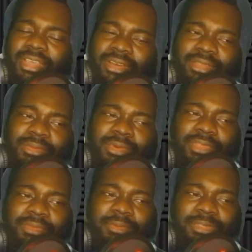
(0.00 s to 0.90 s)
oh, he won't
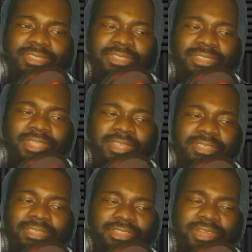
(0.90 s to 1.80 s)
give up his seat, that
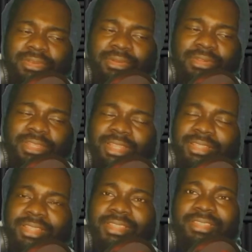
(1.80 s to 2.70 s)
he's a jerk or nothing
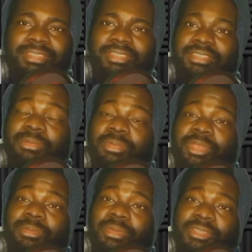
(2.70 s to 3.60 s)
like that. It's a
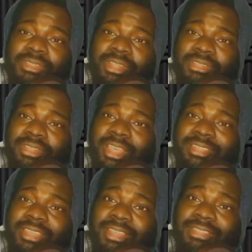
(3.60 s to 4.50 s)
bigger picture that you
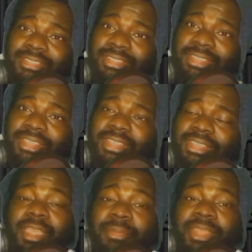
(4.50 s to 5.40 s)
guys got to see.
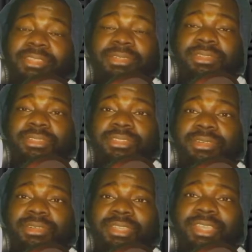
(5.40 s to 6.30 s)
I mean, I told a
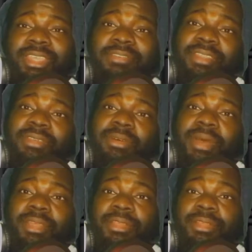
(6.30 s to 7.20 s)
story in that video
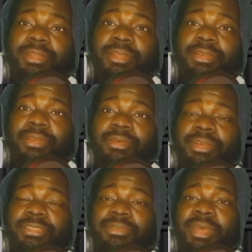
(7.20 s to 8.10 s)
about a girl going
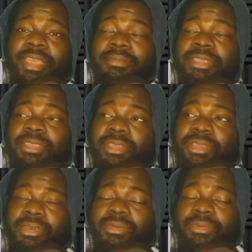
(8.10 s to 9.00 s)
to Miami
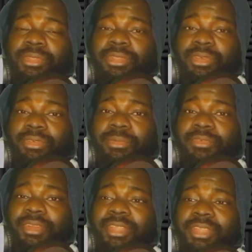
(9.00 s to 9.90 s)
with a group of
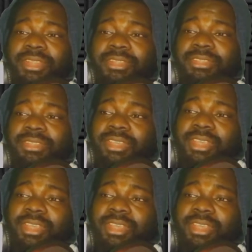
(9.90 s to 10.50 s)
friends,